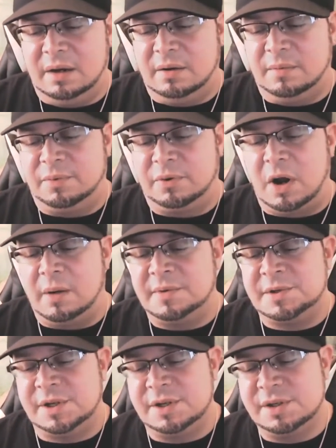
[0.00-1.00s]

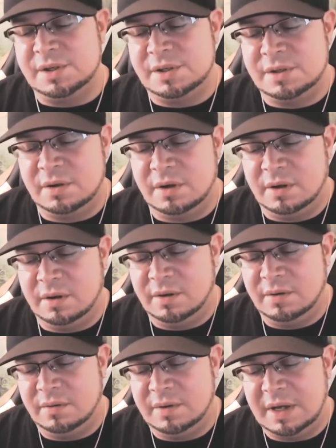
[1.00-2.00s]
promises
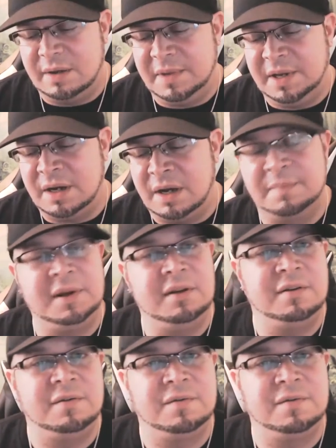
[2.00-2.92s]
that may not be